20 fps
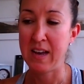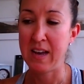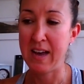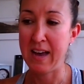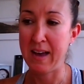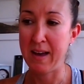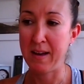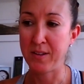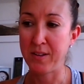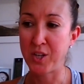
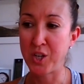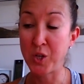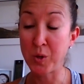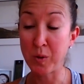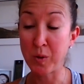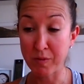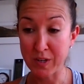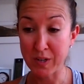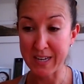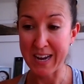to
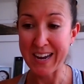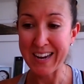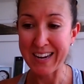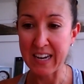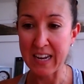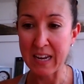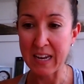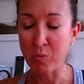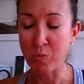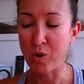do every day,
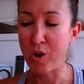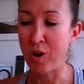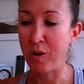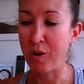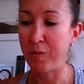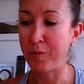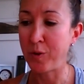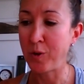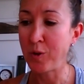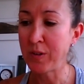and eat more
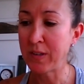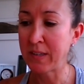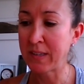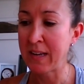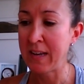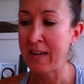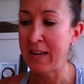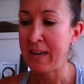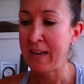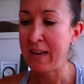whole
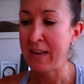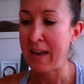foods.